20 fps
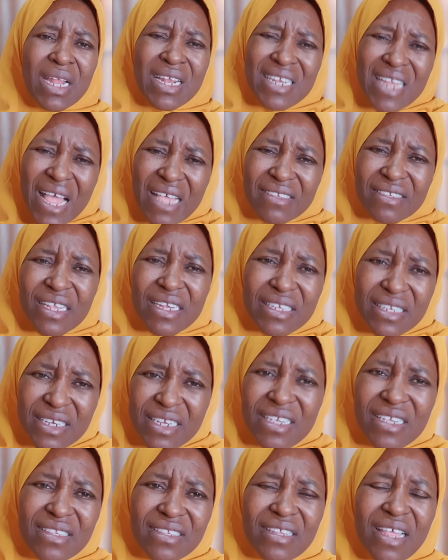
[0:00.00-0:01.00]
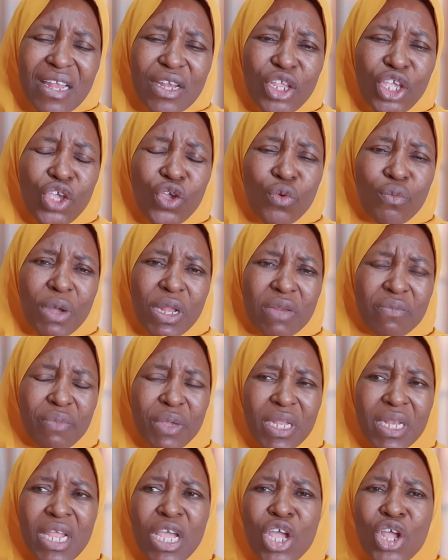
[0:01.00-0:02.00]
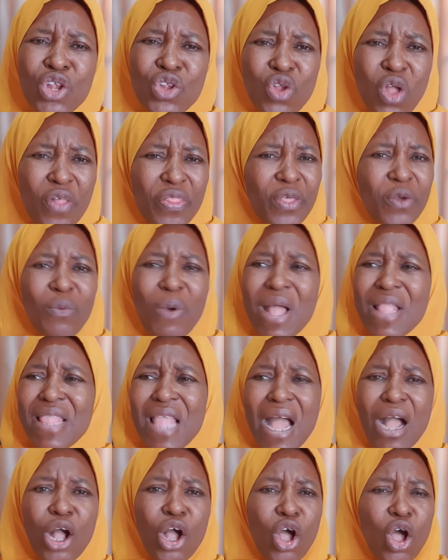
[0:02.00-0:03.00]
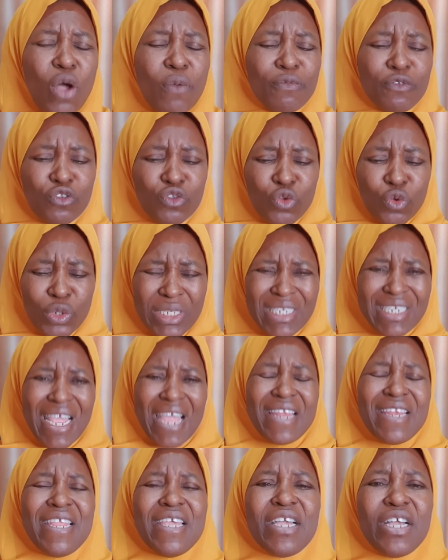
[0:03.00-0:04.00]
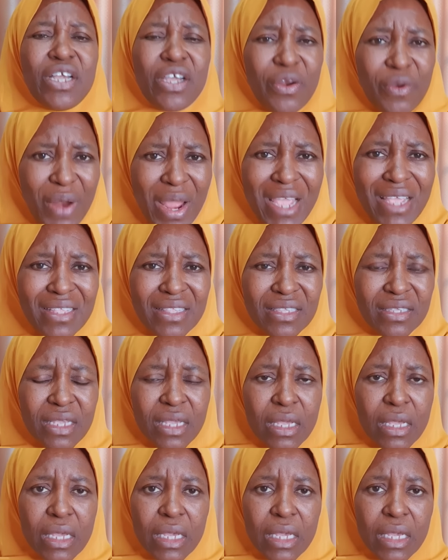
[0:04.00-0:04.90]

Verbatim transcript: that's a decent human being not the one that comes to denigrate